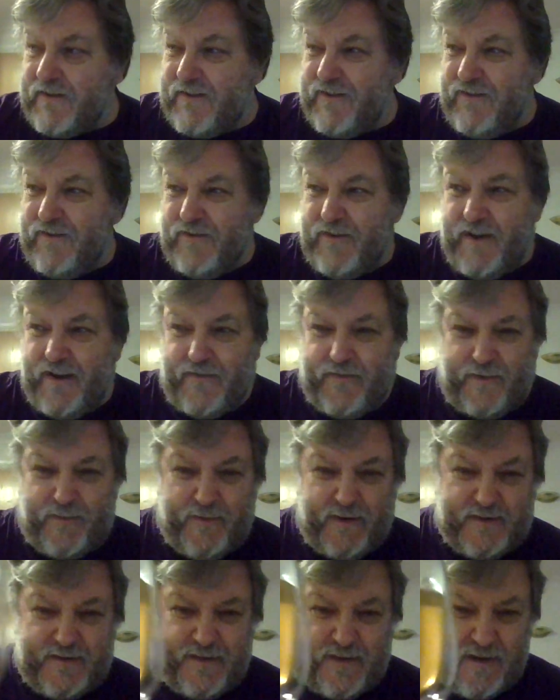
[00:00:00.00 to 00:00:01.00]
looking from
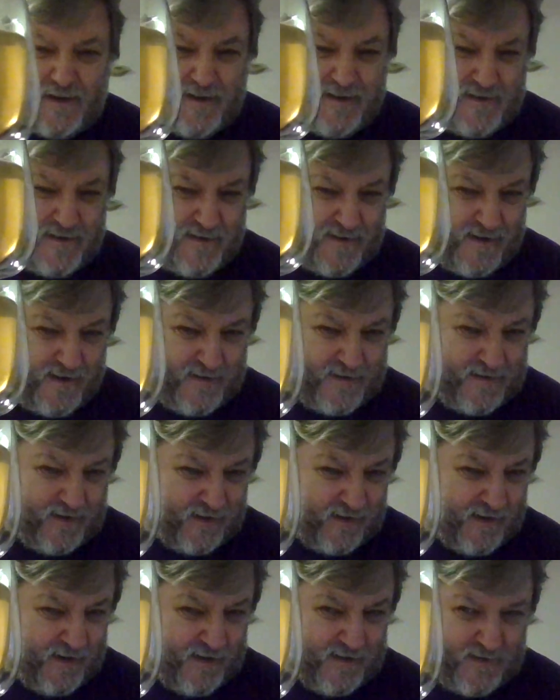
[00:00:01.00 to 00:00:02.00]
it's it's it's a,
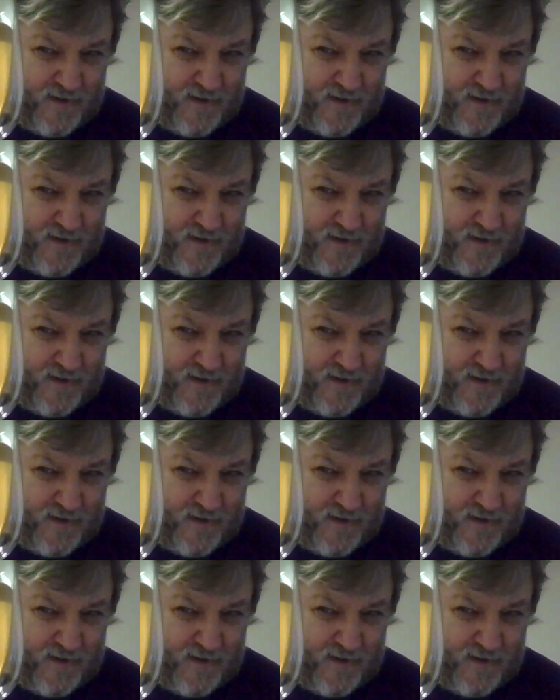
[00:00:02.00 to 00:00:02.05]
it's